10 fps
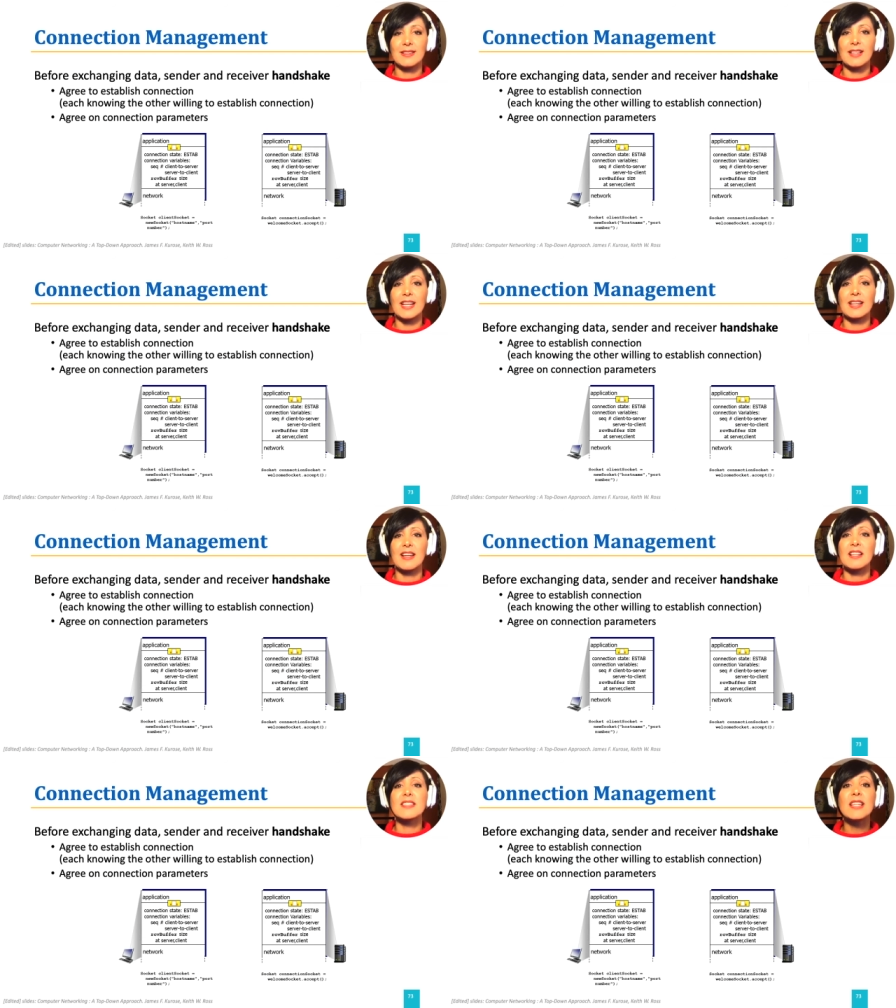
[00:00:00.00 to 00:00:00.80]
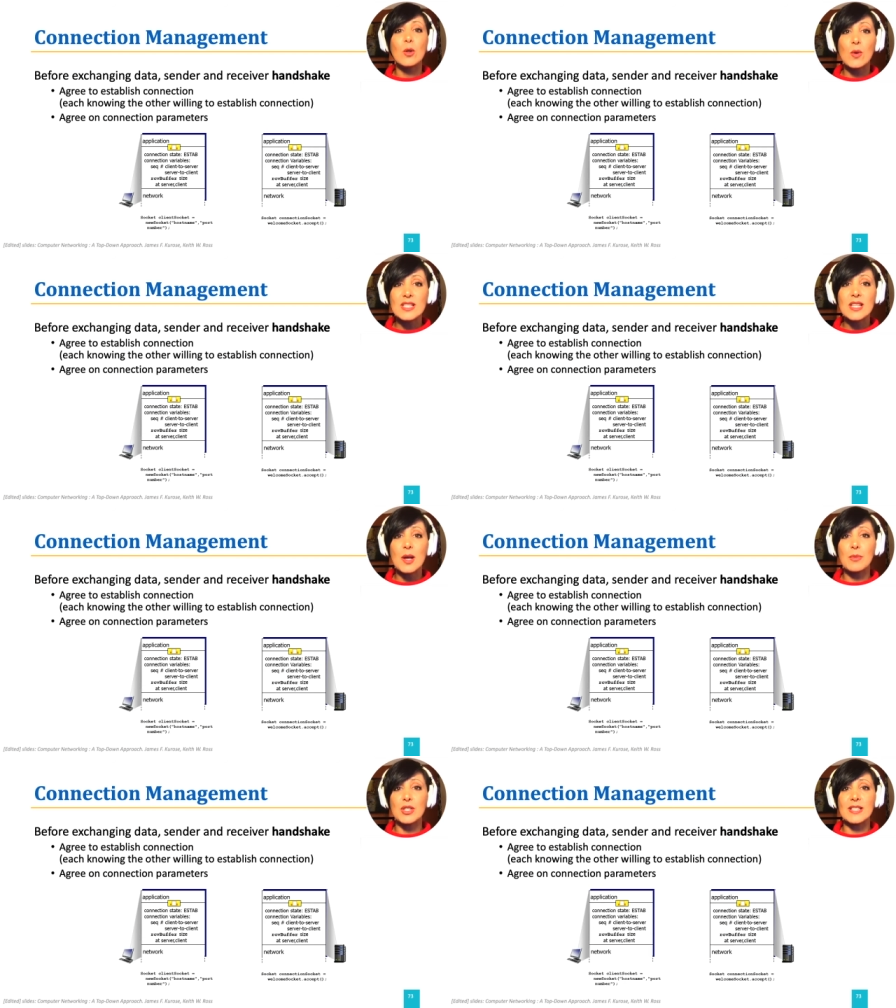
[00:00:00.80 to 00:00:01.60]
like sequence
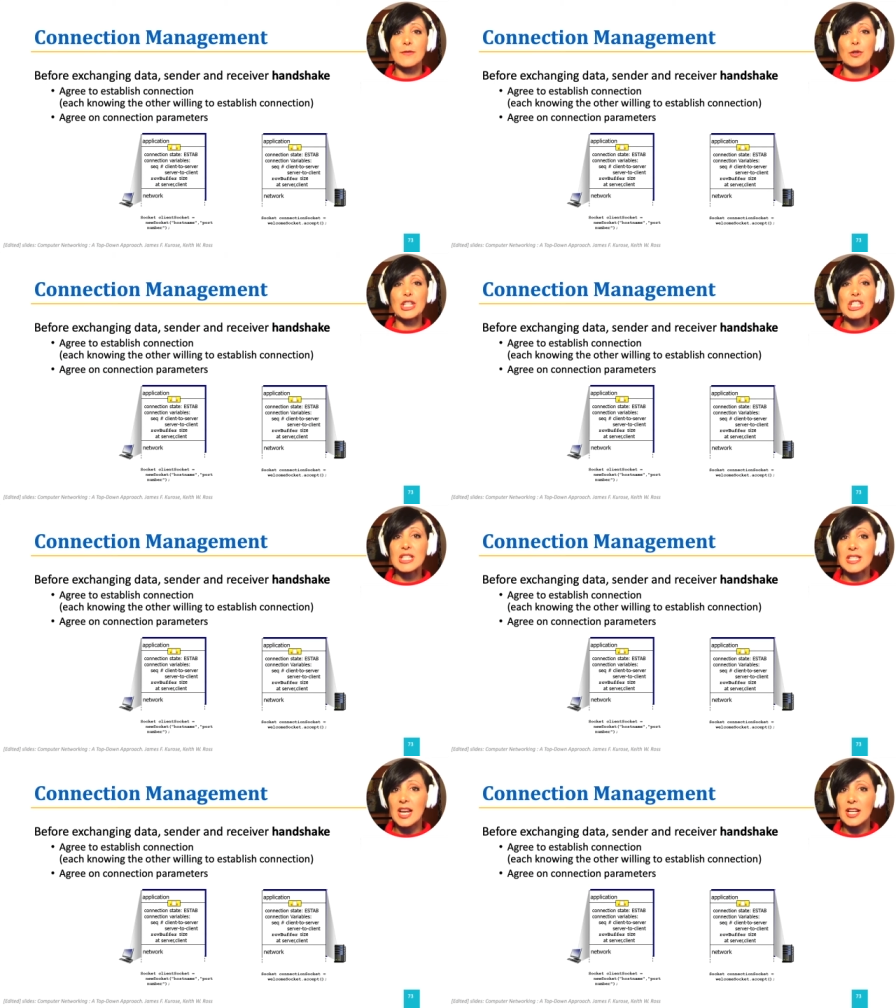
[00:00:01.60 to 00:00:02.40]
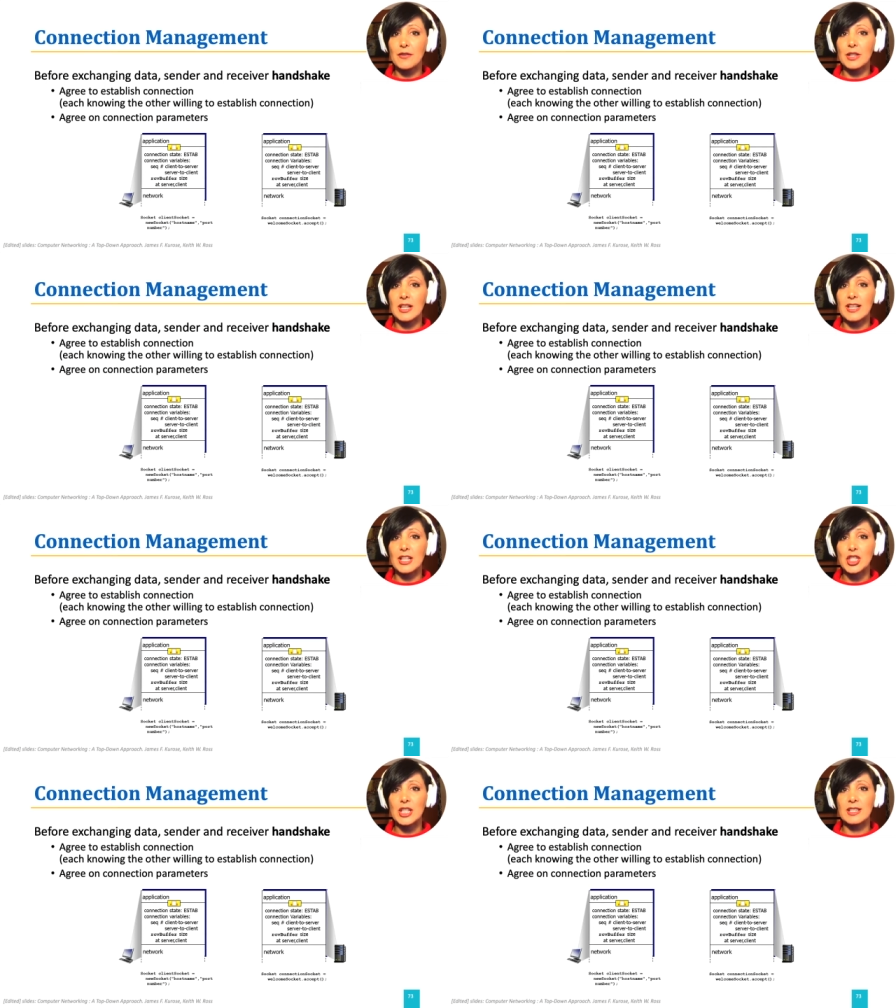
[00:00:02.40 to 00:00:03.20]
numbers for each side of the
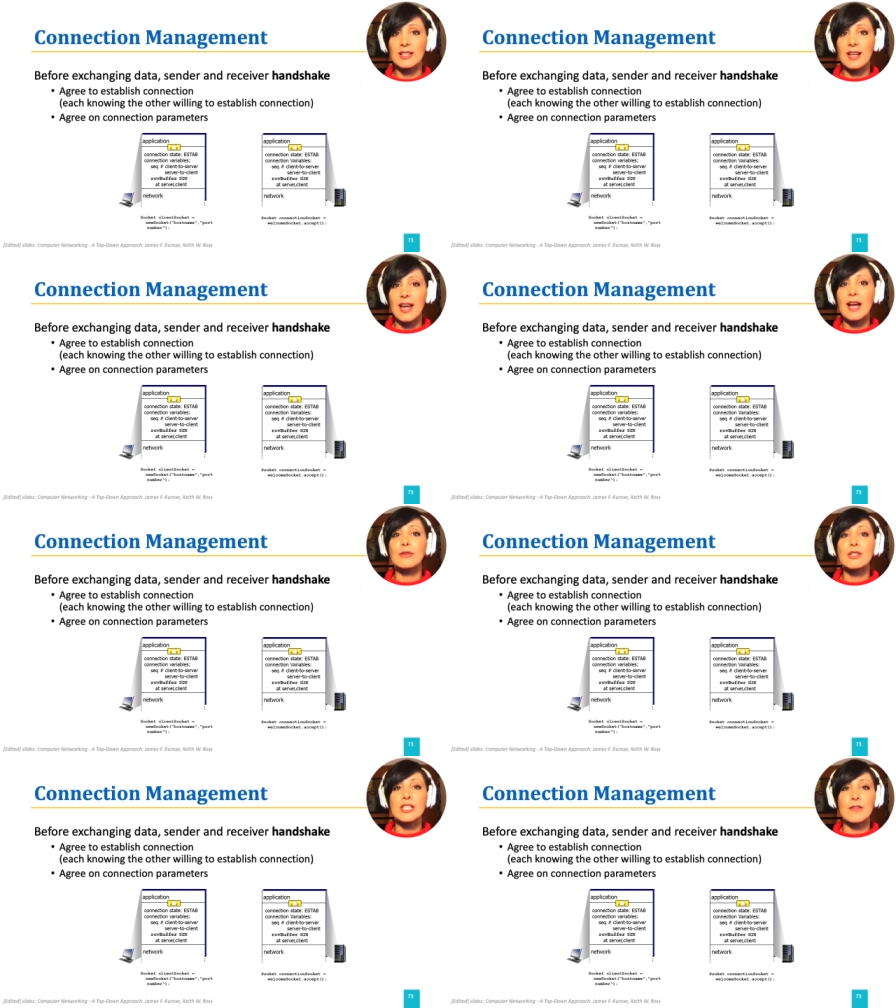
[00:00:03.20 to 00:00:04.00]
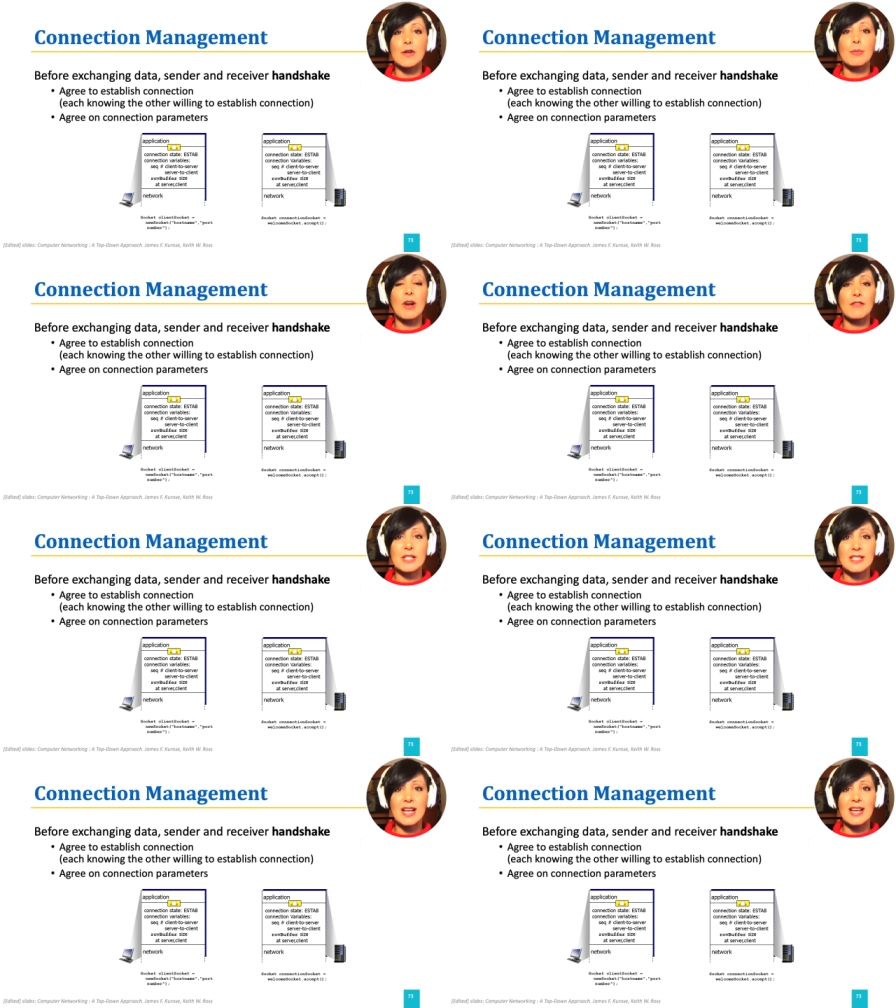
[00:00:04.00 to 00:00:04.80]
connection and receiver
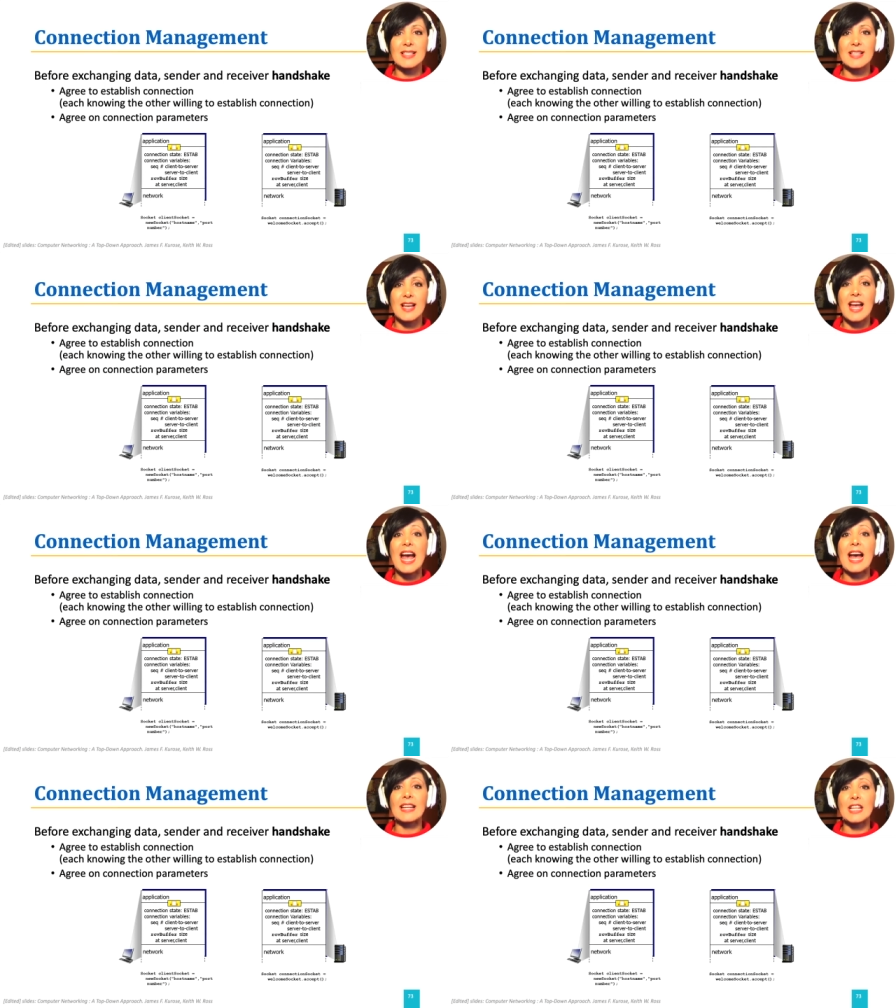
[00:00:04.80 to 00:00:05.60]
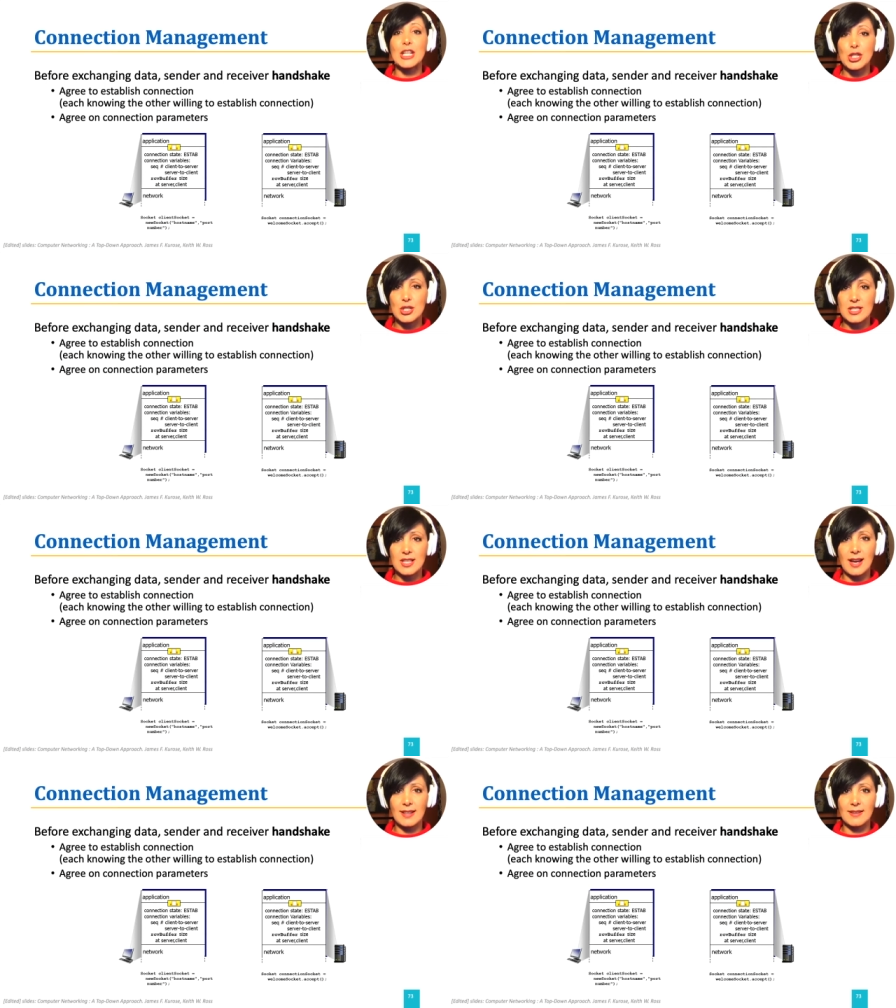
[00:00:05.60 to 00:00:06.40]
buffer size at each side.